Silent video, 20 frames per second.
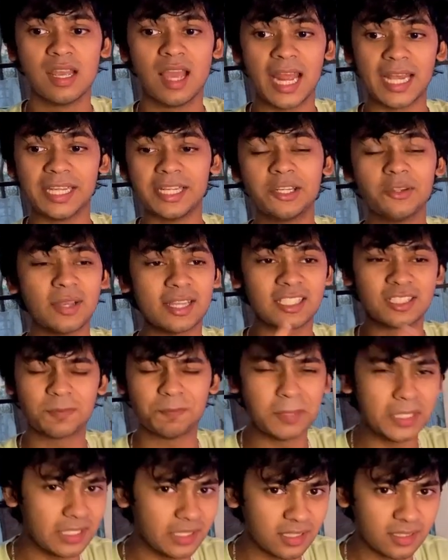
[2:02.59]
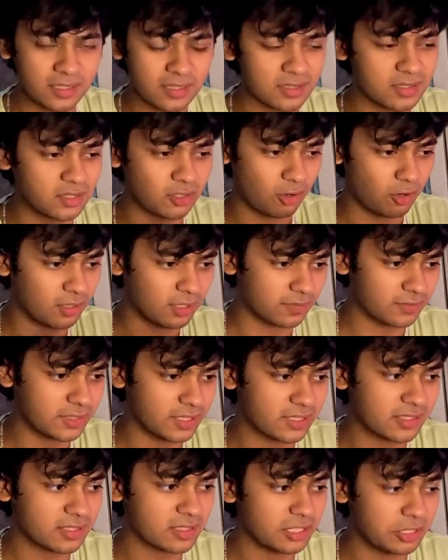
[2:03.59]
I need to experience all of
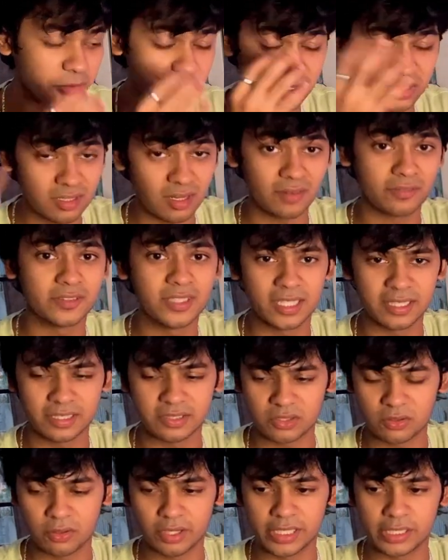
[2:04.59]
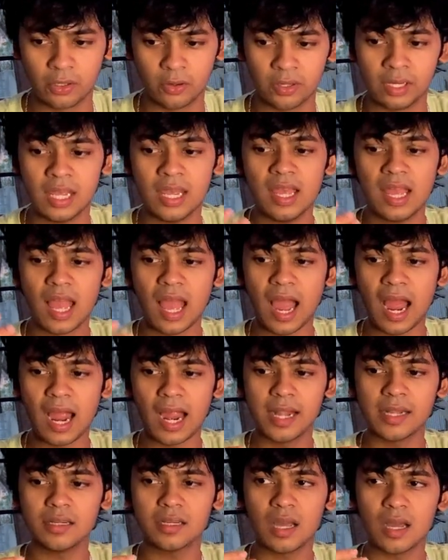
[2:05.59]
this new stuff that is going on.
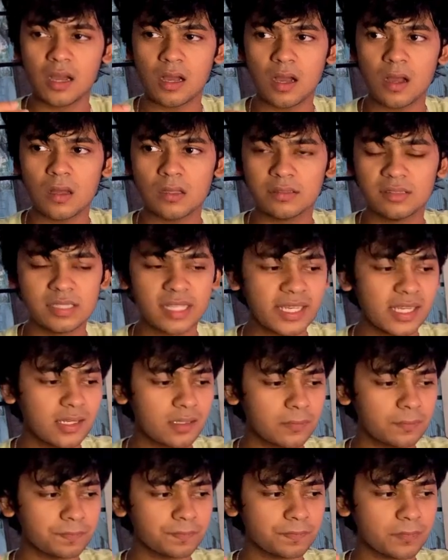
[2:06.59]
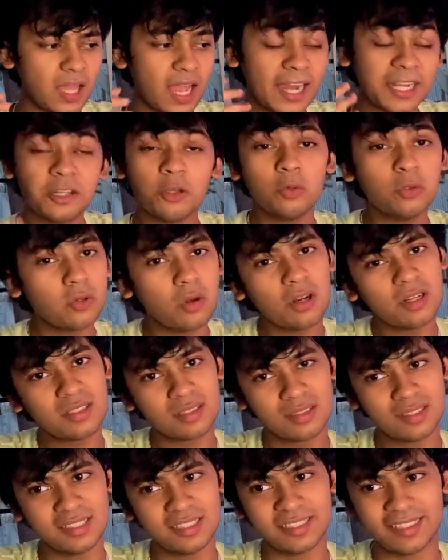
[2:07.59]
And like, I do not
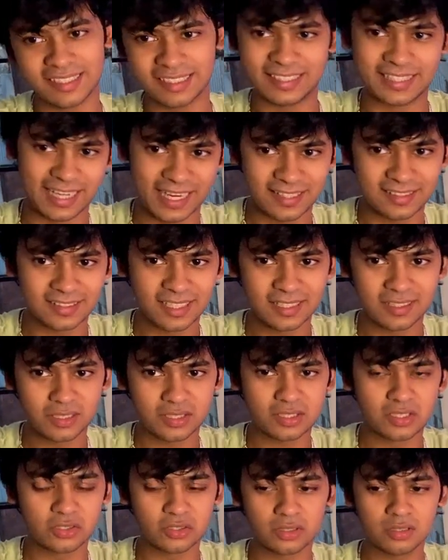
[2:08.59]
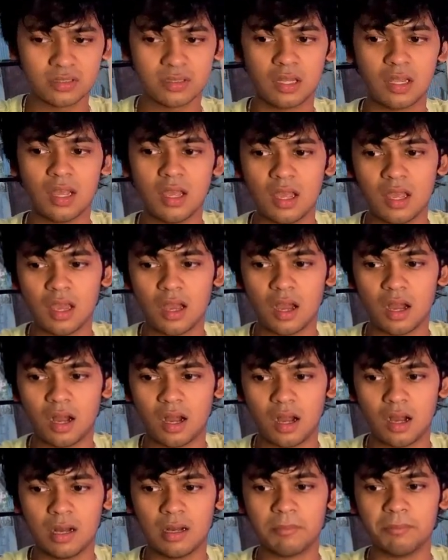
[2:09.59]
regret that decision.
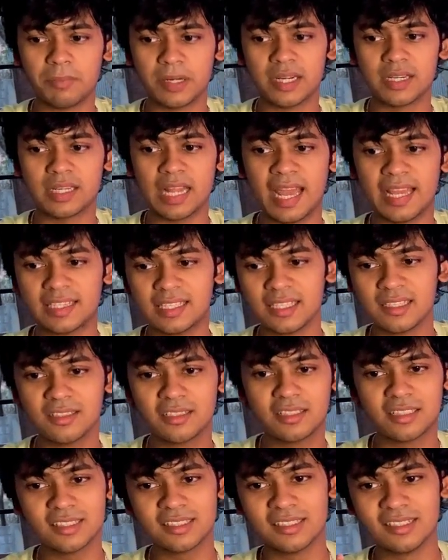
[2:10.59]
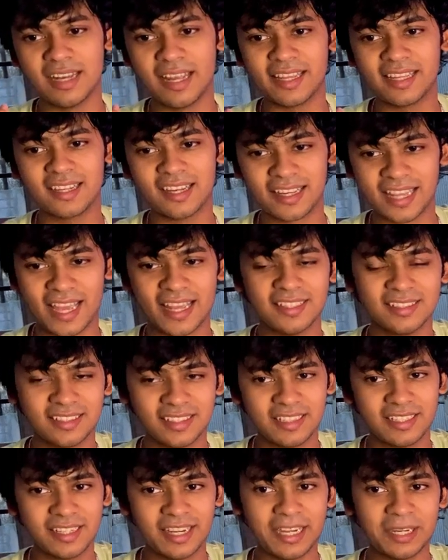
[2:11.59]
Um, but I think like, again,
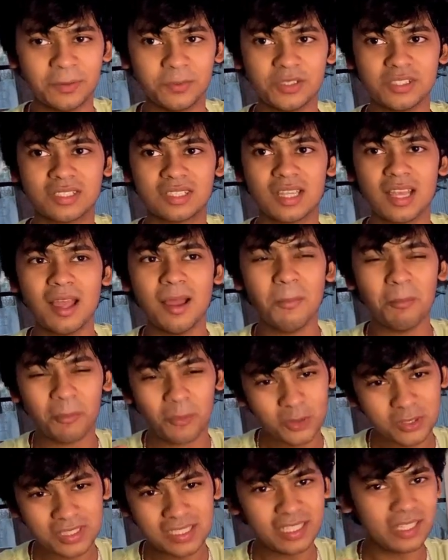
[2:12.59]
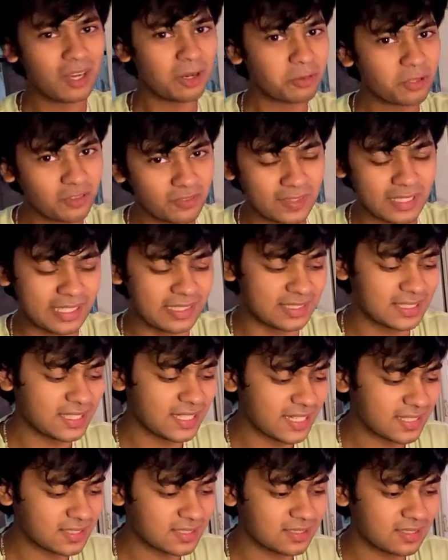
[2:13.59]
it was mostly out of
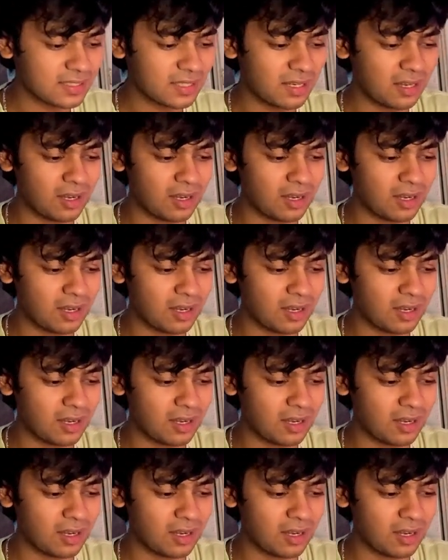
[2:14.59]
laziness.